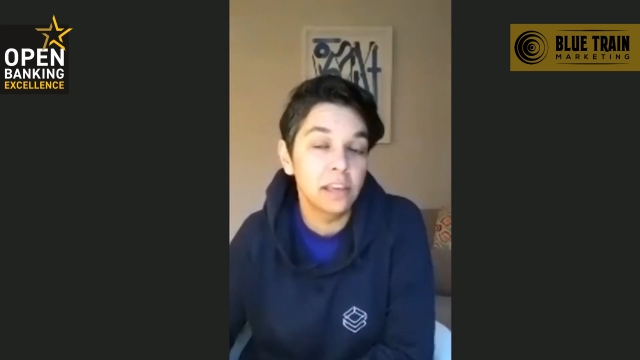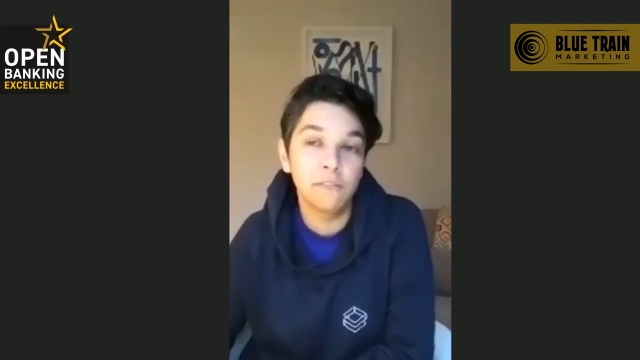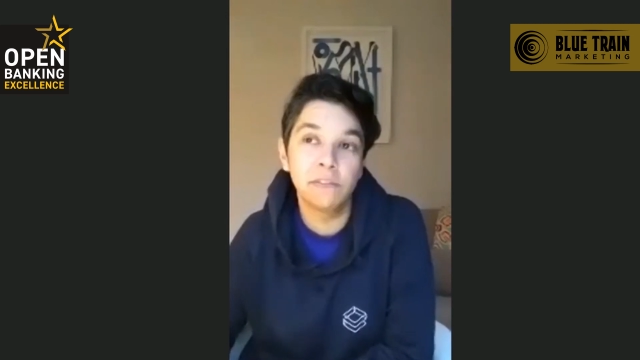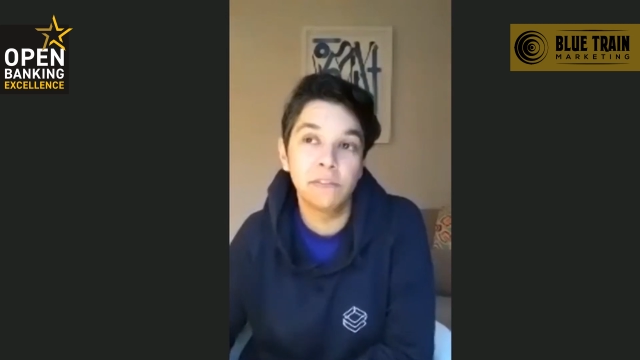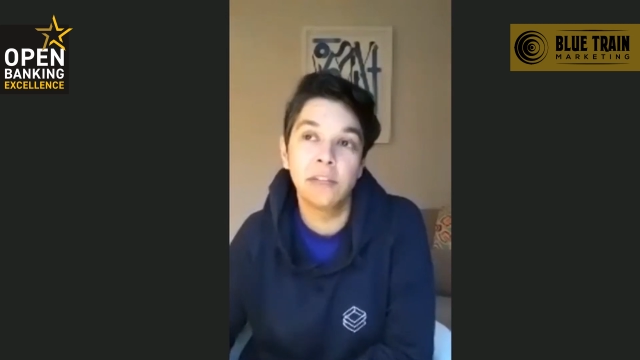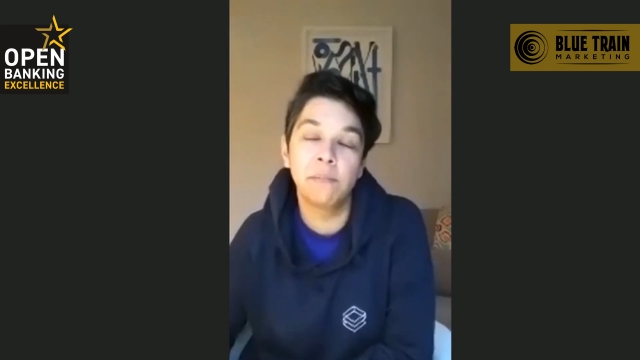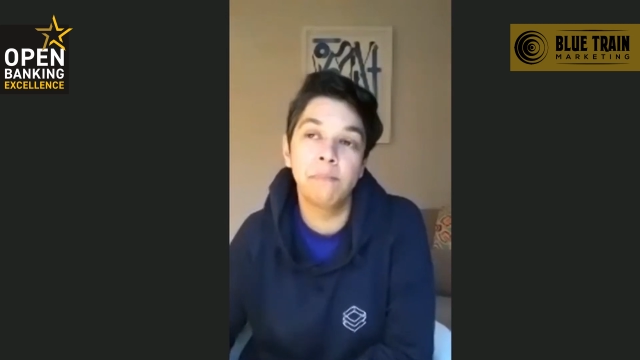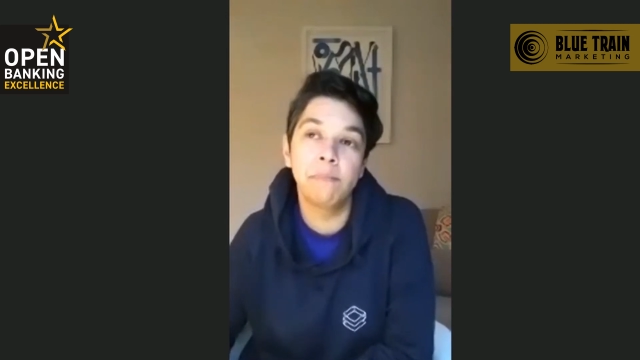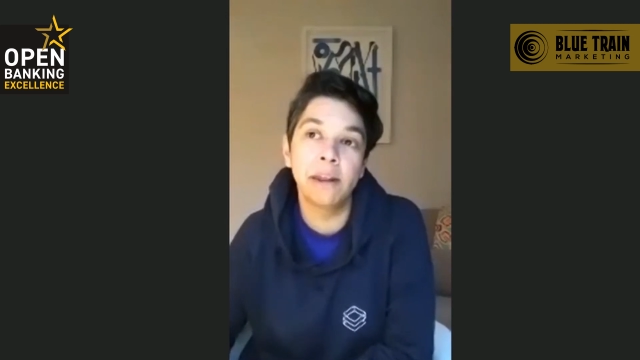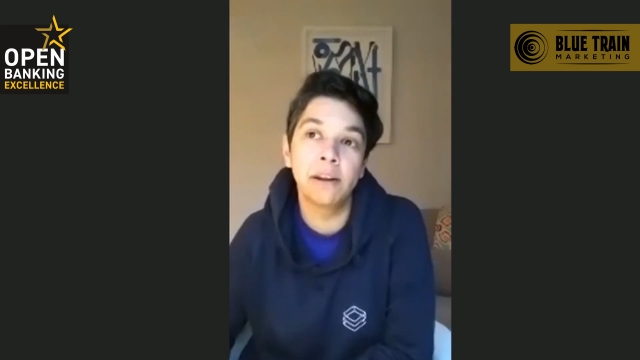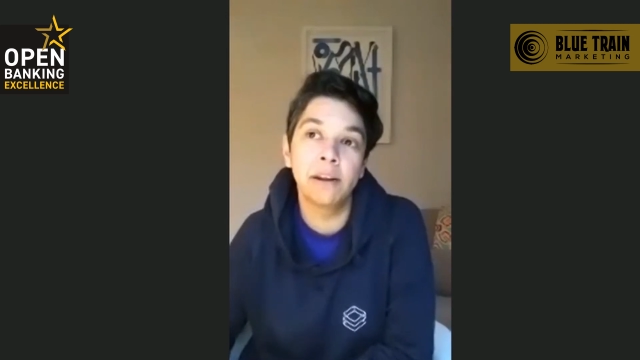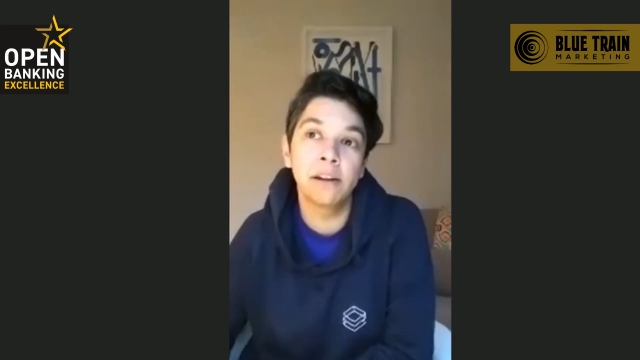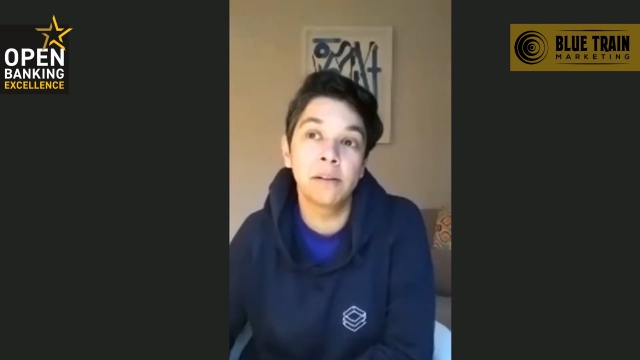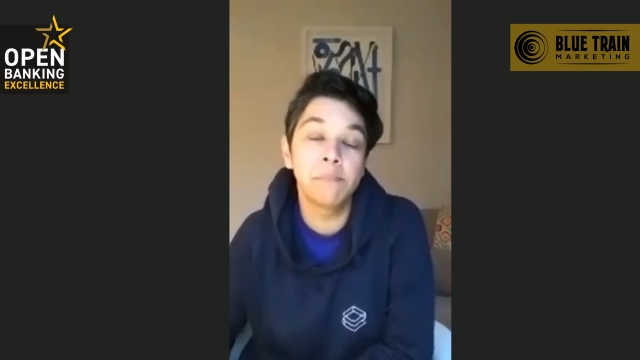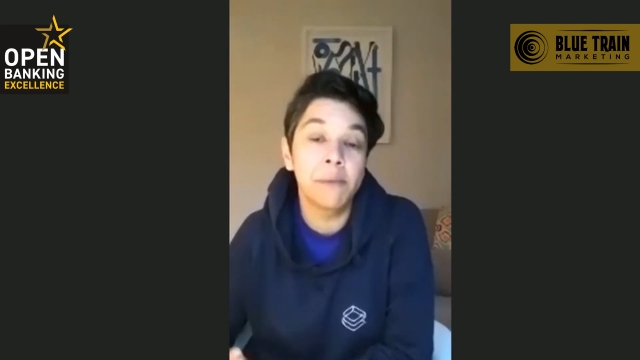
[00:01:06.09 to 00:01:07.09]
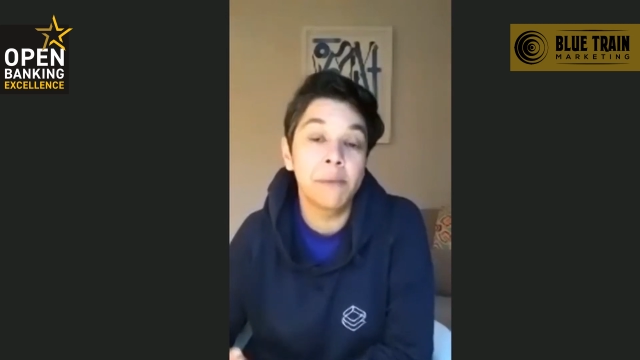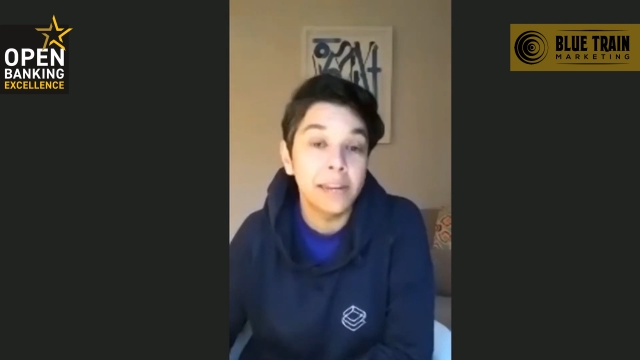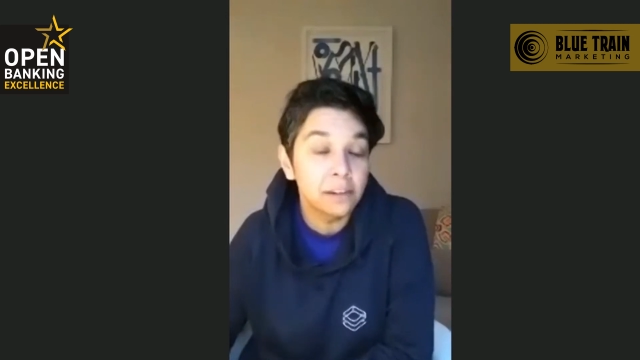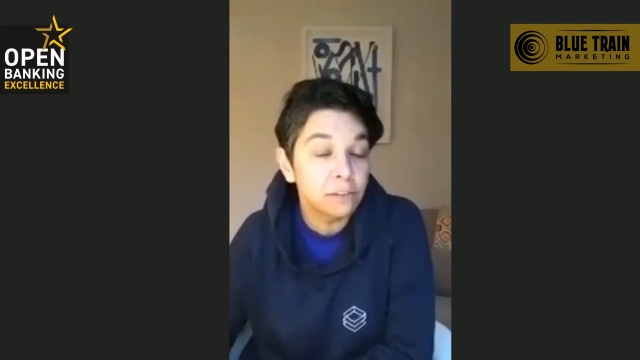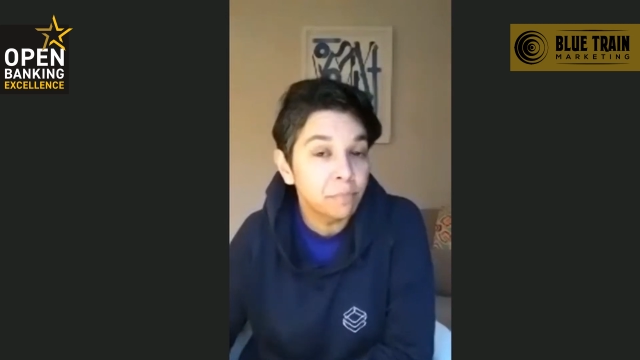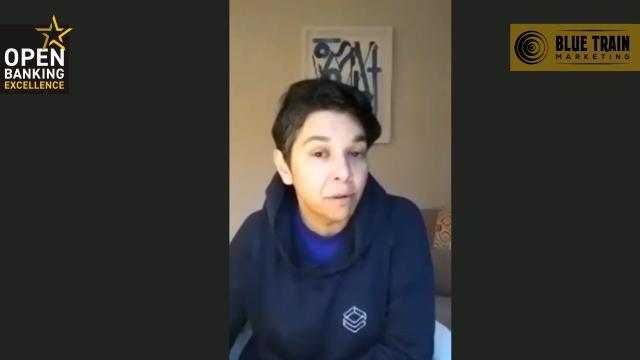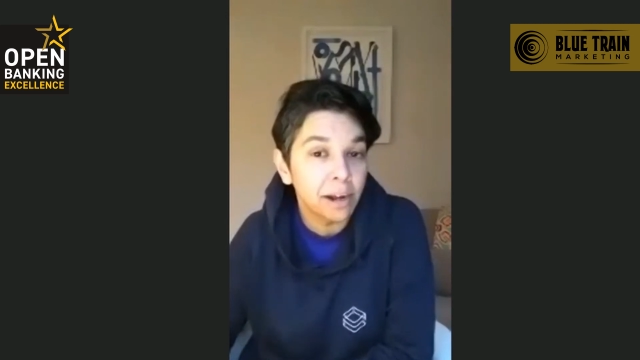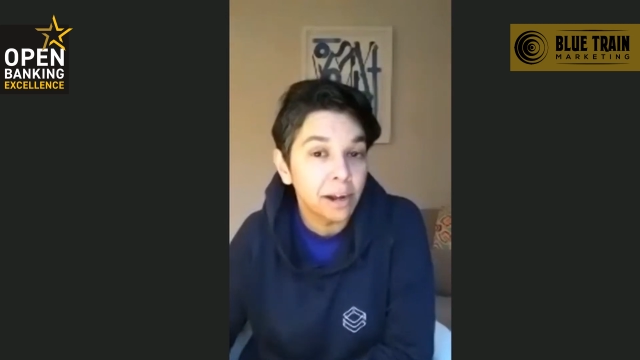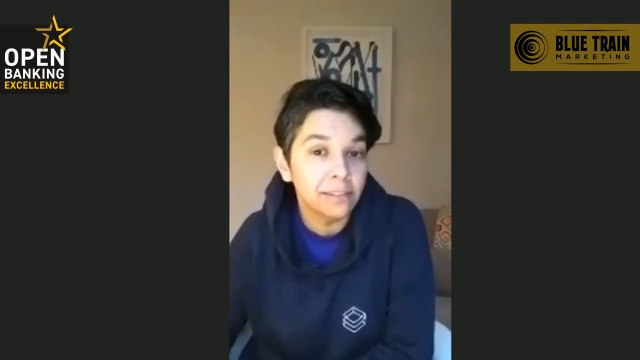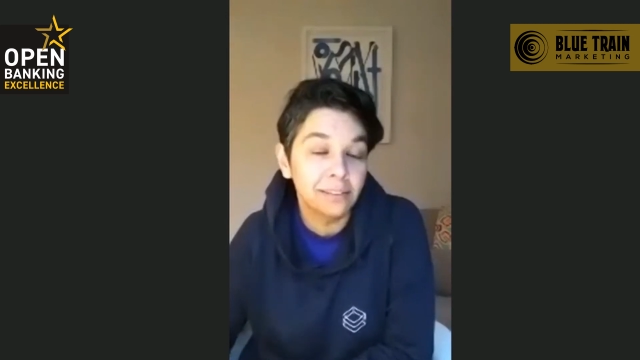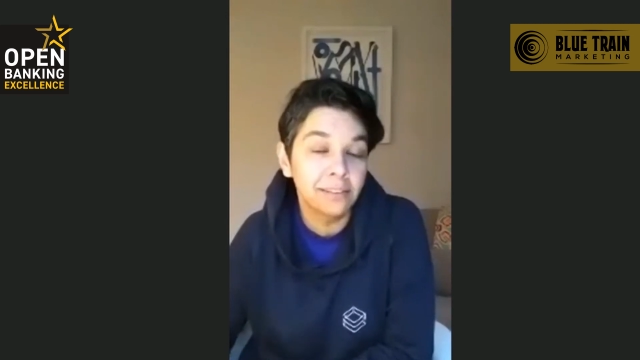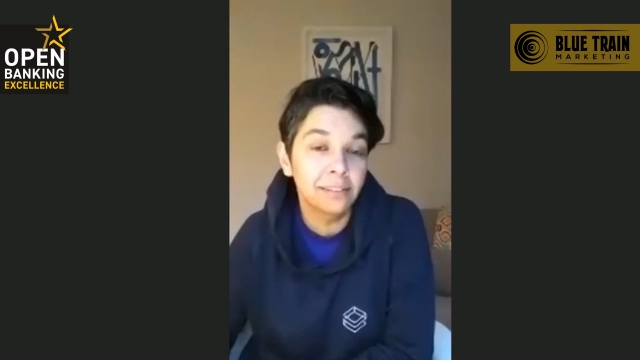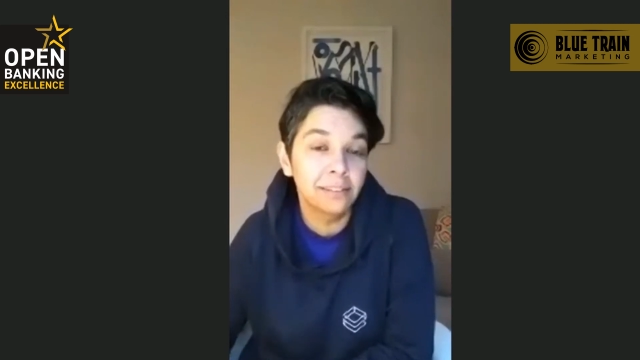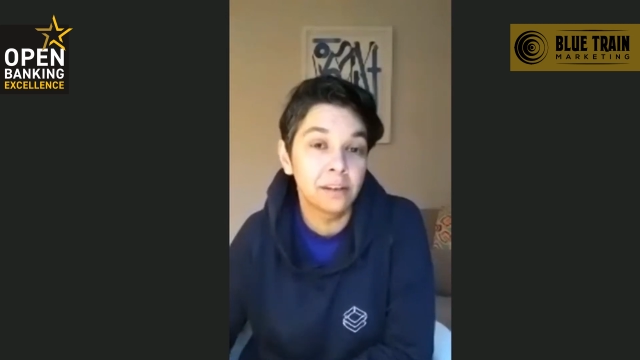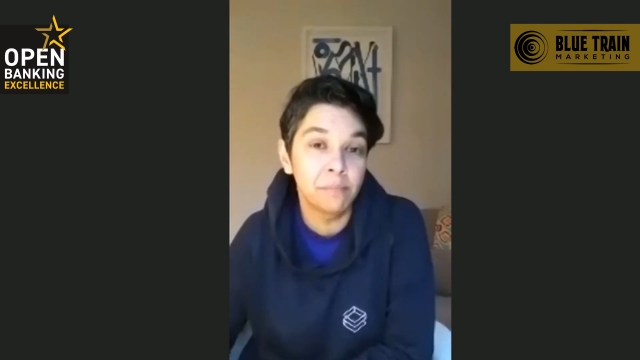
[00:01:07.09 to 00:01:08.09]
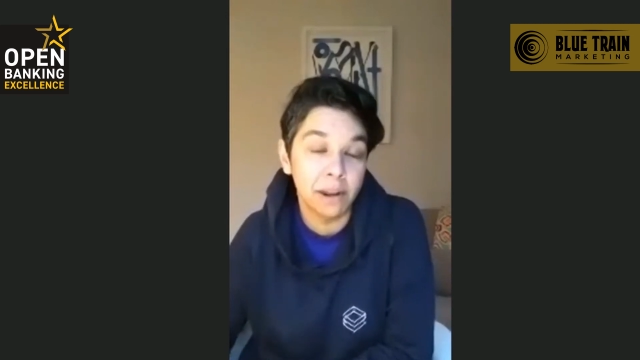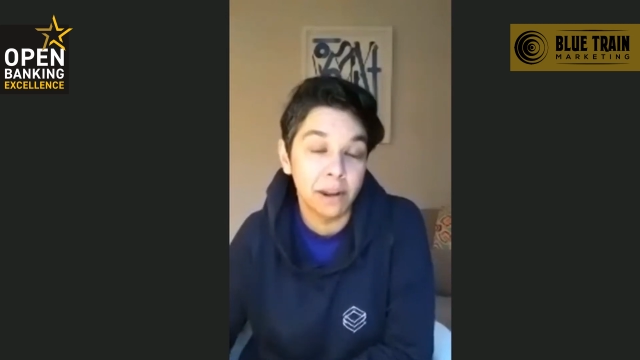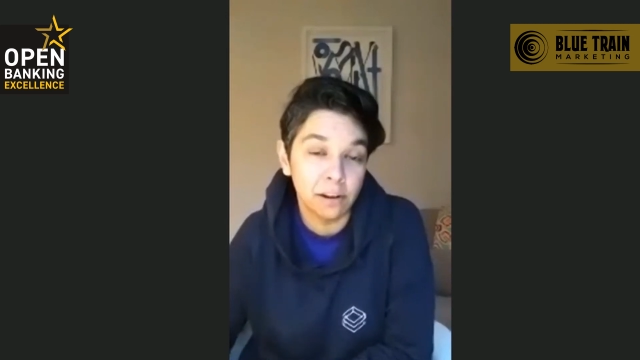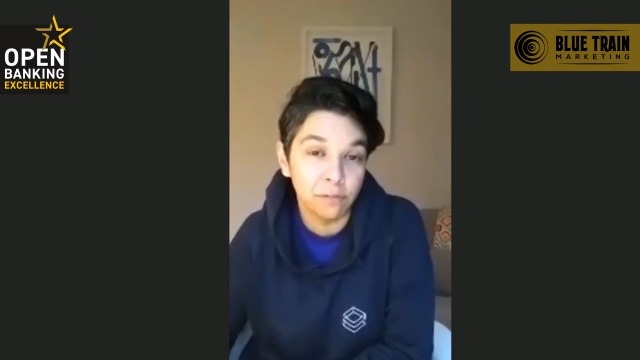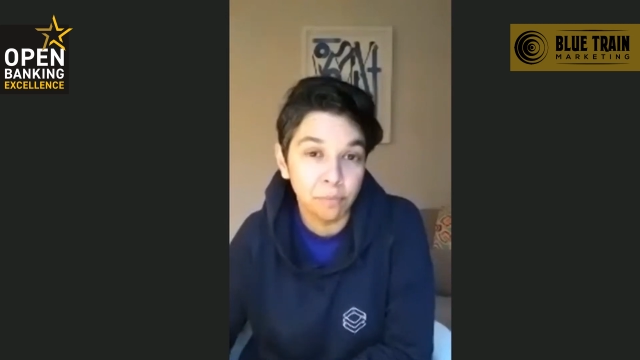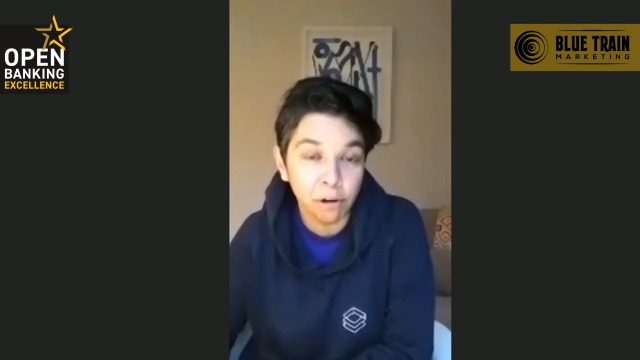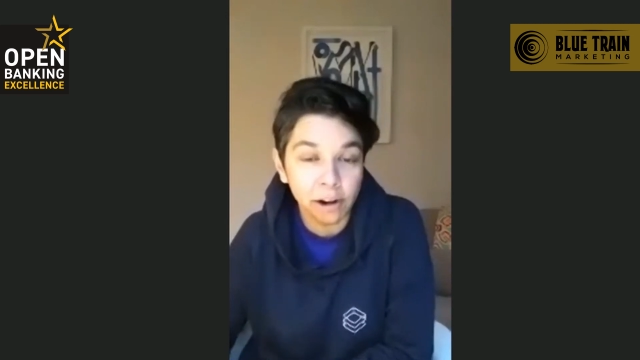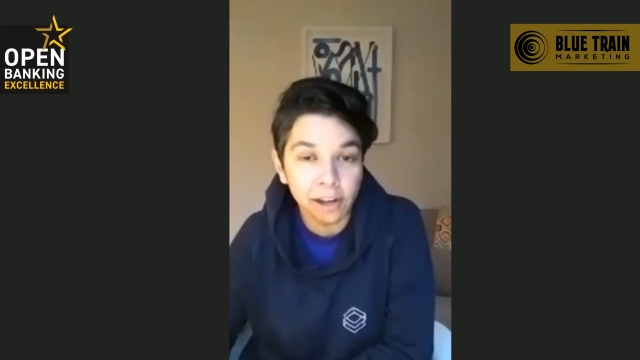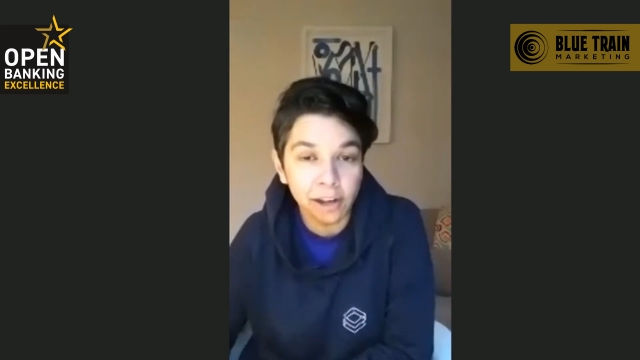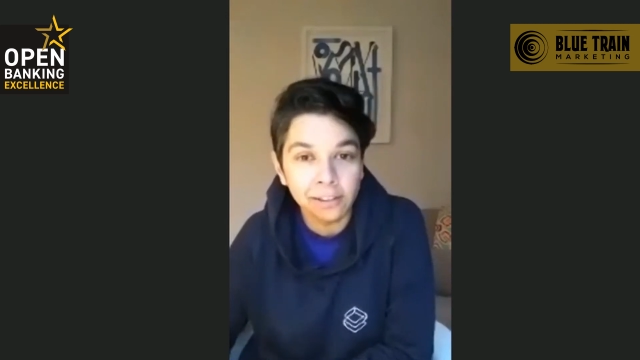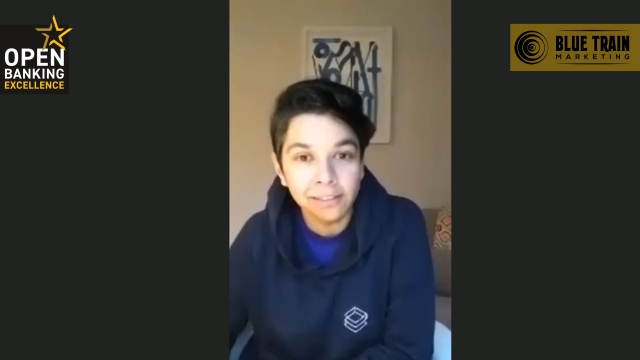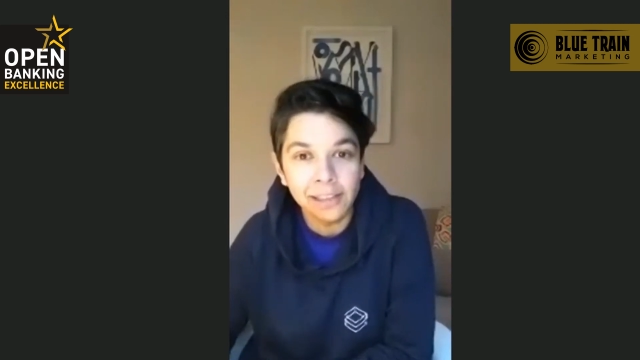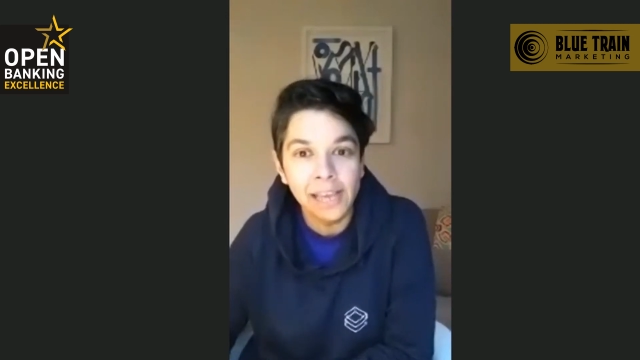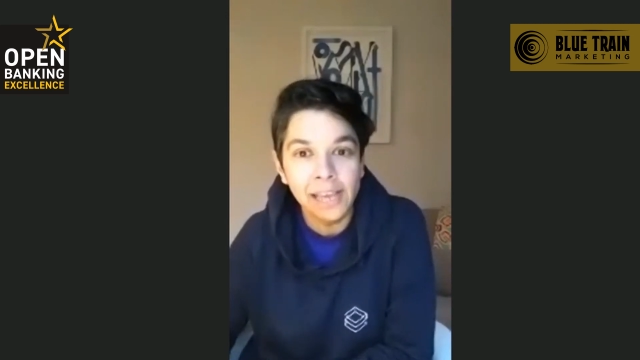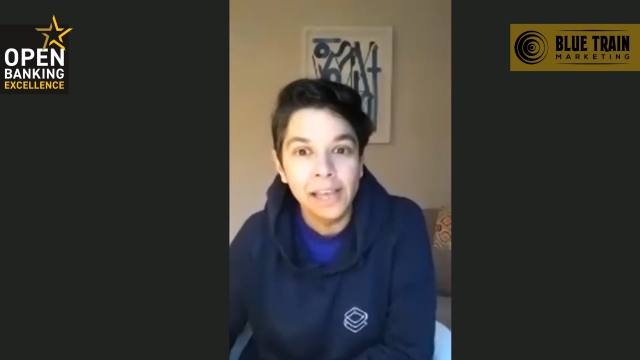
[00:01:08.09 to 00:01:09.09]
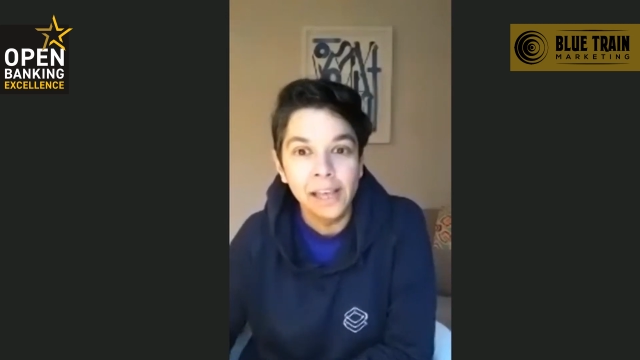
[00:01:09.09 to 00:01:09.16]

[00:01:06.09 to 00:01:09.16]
give them better competitive prices, competitive products,